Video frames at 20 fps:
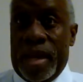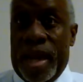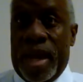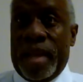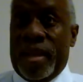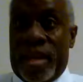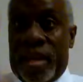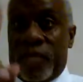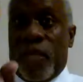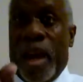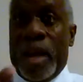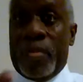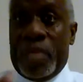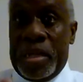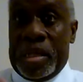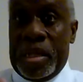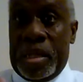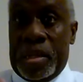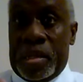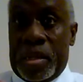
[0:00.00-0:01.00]
Ain't nothing right
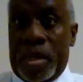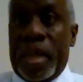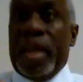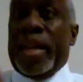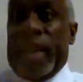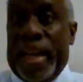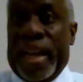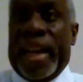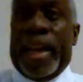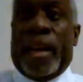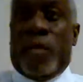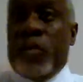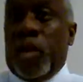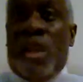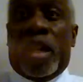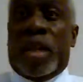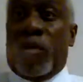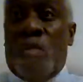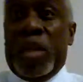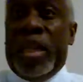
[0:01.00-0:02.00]
but Jesus. Every
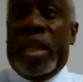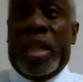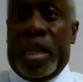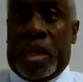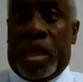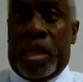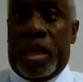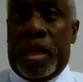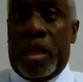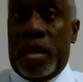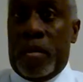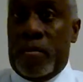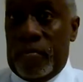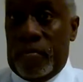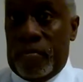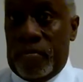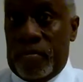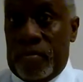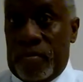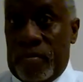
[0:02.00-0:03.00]
other religion,
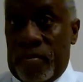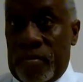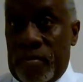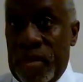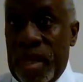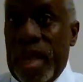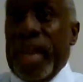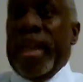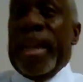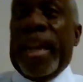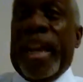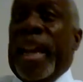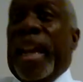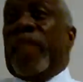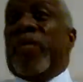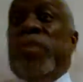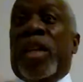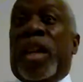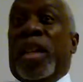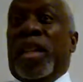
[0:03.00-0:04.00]

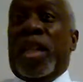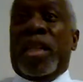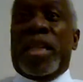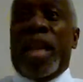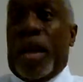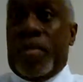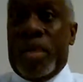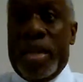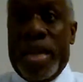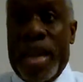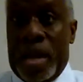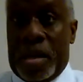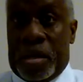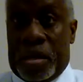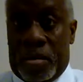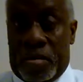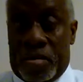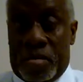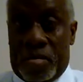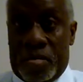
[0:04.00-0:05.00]
every other
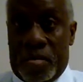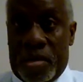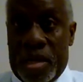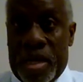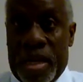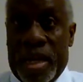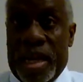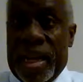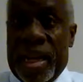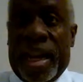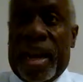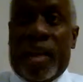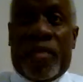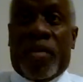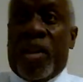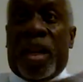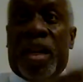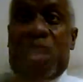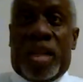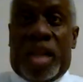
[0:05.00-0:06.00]
nomination,
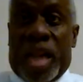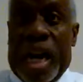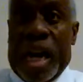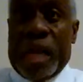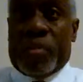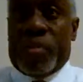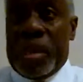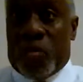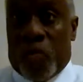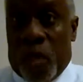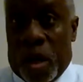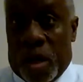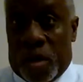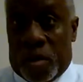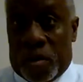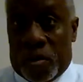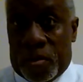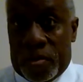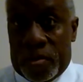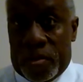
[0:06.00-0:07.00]
Every other gospel is
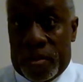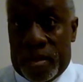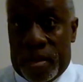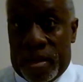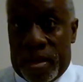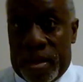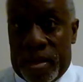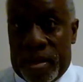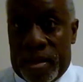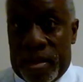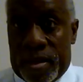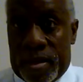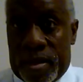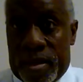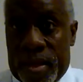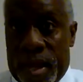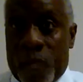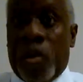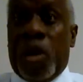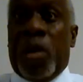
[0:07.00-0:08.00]
wrong.
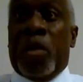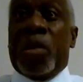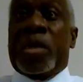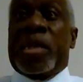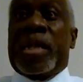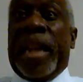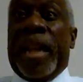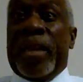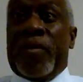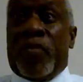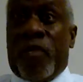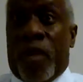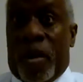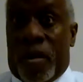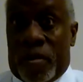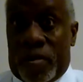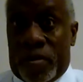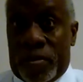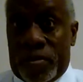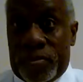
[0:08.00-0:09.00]
And we're going to say it's
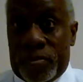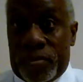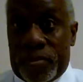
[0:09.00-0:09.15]
wrong.